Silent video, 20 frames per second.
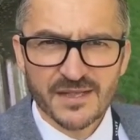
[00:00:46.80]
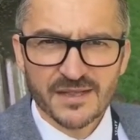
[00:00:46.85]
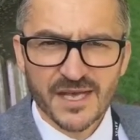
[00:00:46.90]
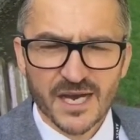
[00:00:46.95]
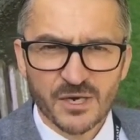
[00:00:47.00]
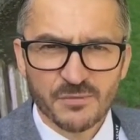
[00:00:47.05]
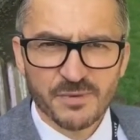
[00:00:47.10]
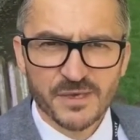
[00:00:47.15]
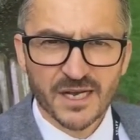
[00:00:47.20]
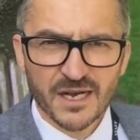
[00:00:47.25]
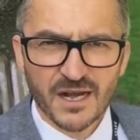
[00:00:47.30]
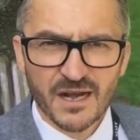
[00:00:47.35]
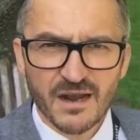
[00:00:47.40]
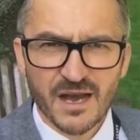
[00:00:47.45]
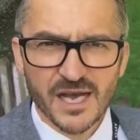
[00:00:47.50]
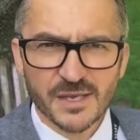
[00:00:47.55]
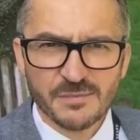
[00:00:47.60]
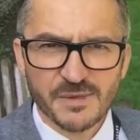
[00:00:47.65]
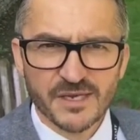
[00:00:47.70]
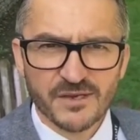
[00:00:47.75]
There'll be a
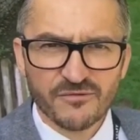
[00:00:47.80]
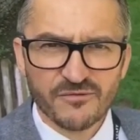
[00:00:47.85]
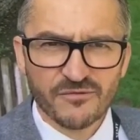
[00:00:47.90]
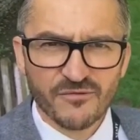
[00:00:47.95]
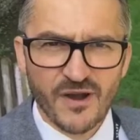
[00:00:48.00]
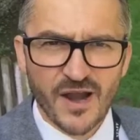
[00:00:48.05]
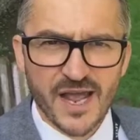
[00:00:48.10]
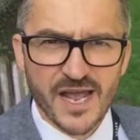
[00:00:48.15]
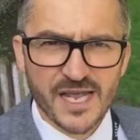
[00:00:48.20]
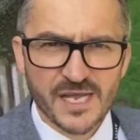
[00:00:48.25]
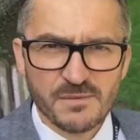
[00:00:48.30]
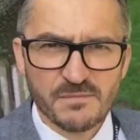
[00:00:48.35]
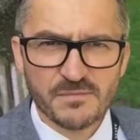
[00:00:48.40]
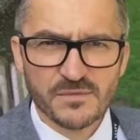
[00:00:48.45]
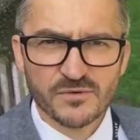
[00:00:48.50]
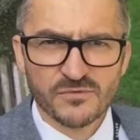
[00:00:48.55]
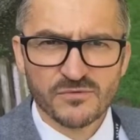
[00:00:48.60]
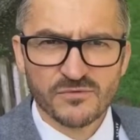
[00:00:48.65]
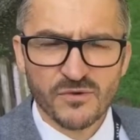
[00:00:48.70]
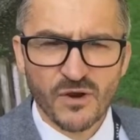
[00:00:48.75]
climbing
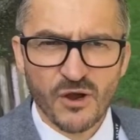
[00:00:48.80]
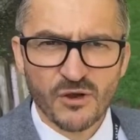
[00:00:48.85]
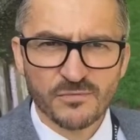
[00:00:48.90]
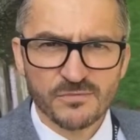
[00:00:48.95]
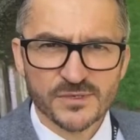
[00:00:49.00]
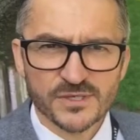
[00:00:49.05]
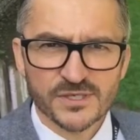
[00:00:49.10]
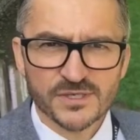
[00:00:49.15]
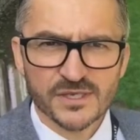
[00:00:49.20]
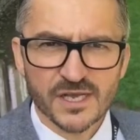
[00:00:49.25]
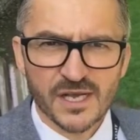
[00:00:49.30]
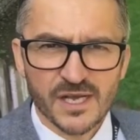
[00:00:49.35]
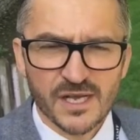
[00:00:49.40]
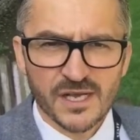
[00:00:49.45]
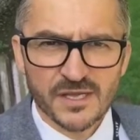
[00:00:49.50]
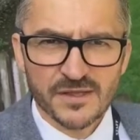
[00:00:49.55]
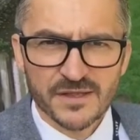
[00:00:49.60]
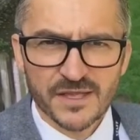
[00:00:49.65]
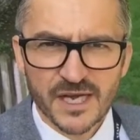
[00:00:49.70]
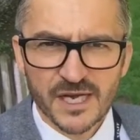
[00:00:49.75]
frame, ropes,
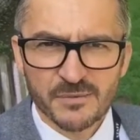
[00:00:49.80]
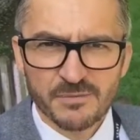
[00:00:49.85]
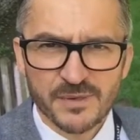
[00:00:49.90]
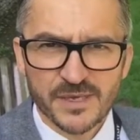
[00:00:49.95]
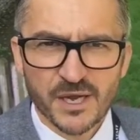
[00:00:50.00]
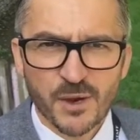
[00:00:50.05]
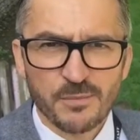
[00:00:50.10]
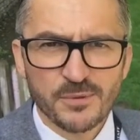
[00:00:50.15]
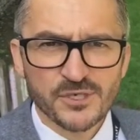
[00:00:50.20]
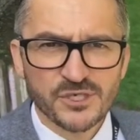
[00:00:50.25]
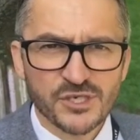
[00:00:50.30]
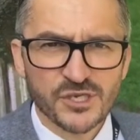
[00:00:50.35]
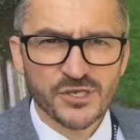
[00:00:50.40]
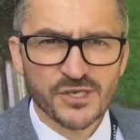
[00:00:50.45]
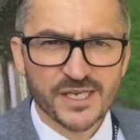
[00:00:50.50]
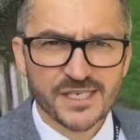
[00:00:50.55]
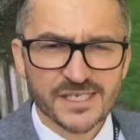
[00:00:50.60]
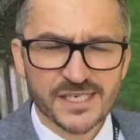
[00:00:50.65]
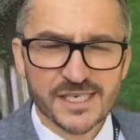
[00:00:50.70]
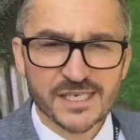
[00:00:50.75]
there'll be
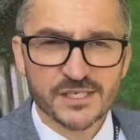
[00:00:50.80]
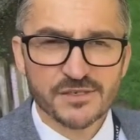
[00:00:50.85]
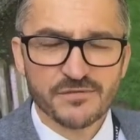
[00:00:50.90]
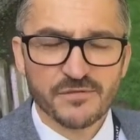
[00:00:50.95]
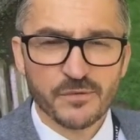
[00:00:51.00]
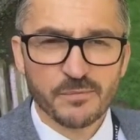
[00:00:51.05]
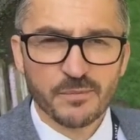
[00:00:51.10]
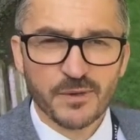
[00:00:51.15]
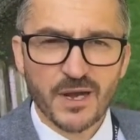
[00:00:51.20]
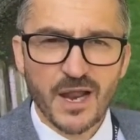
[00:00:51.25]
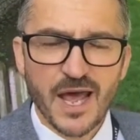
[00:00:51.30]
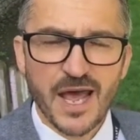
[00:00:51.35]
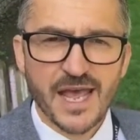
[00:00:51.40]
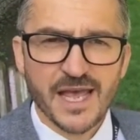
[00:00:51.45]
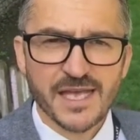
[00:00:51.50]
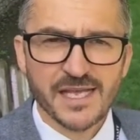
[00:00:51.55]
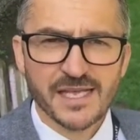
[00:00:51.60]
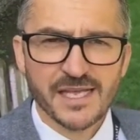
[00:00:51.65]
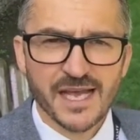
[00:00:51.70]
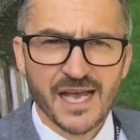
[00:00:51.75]
opportunities for
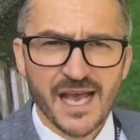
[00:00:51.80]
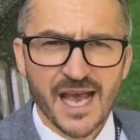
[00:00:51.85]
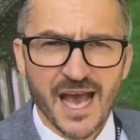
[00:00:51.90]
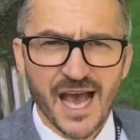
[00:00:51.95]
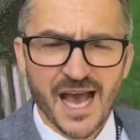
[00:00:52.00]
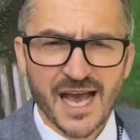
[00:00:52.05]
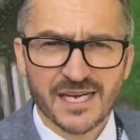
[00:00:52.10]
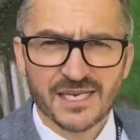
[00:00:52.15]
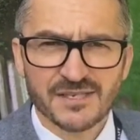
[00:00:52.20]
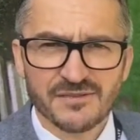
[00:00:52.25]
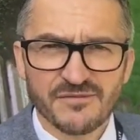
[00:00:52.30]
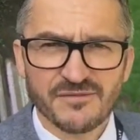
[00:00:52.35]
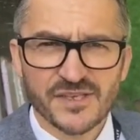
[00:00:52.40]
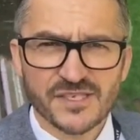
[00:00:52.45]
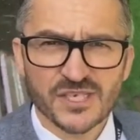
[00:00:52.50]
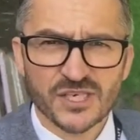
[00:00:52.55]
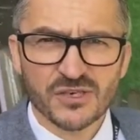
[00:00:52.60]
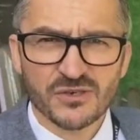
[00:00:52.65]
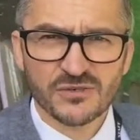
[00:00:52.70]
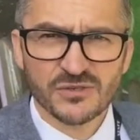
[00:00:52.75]
play and
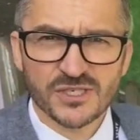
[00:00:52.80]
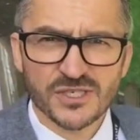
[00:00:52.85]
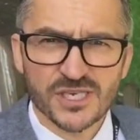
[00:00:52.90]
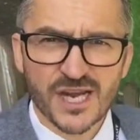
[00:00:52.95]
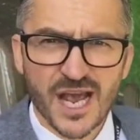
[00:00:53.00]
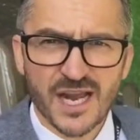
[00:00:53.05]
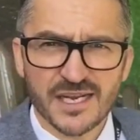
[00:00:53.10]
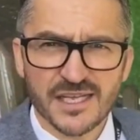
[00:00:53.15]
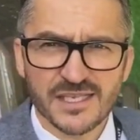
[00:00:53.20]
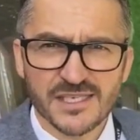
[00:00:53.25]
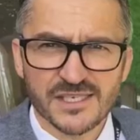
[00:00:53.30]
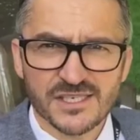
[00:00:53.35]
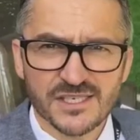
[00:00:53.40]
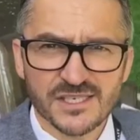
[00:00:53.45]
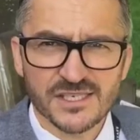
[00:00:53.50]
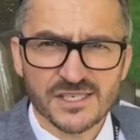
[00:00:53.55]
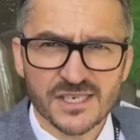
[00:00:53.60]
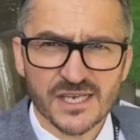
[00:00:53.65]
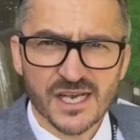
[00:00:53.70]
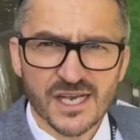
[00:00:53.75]
physical
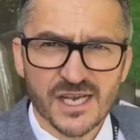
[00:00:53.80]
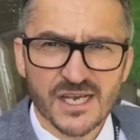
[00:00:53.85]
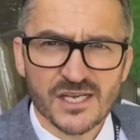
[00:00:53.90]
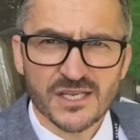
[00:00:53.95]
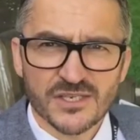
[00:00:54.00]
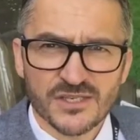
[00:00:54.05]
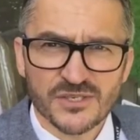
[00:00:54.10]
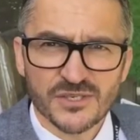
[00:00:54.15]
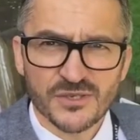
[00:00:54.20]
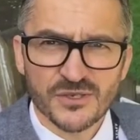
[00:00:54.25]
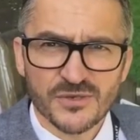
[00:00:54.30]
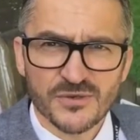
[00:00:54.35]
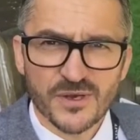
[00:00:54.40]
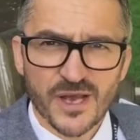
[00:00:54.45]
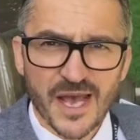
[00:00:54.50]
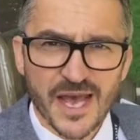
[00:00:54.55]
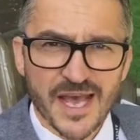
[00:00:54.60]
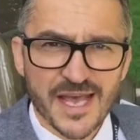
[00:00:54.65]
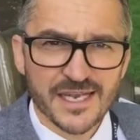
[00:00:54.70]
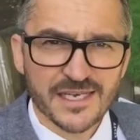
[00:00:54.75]
challenge to
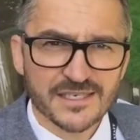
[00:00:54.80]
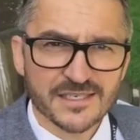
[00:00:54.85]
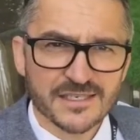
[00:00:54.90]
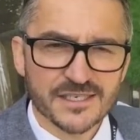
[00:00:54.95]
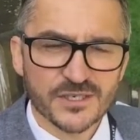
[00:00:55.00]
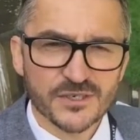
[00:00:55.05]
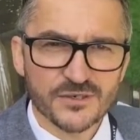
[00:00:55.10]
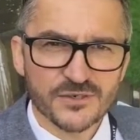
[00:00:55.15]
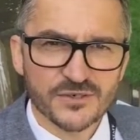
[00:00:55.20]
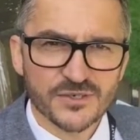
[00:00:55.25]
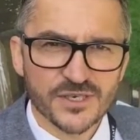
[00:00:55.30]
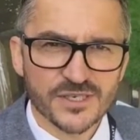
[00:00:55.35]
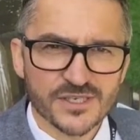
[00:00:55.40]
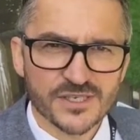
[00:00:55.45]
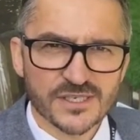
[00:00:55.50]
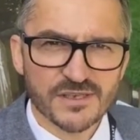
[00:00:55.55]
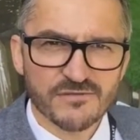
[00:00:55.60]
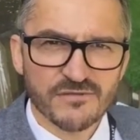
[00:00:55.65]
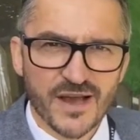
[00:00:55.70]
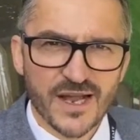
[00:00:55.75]
aid
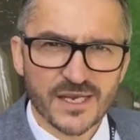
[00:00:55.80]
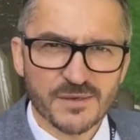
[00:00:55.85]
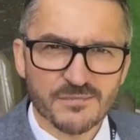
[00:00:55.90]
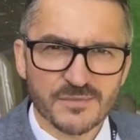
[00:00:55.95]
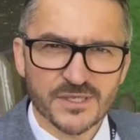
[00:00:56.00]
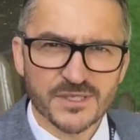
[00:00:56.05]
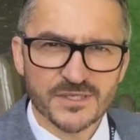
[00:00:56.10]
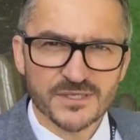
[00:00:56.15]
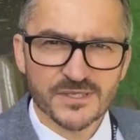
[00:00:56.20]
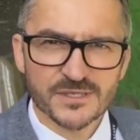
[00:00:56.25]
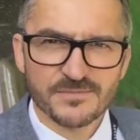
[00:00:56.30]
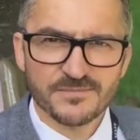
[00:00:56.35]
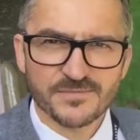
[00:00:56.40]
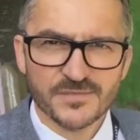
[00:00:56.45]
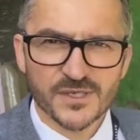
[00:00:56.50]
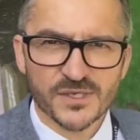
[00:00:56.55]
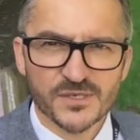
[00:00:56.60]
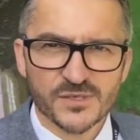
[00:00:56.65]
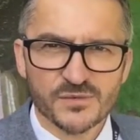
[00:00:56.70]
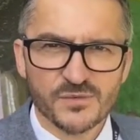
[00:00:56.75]
children's development
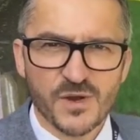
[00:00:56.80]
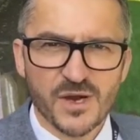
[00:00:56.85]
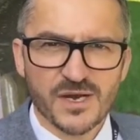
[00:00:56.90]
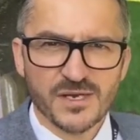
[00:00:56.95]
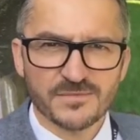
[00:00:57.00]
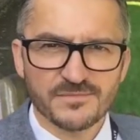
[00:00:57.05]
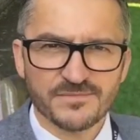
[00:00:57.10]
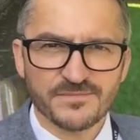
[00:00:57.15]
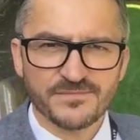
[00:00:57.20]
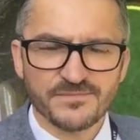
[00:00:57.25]
as well.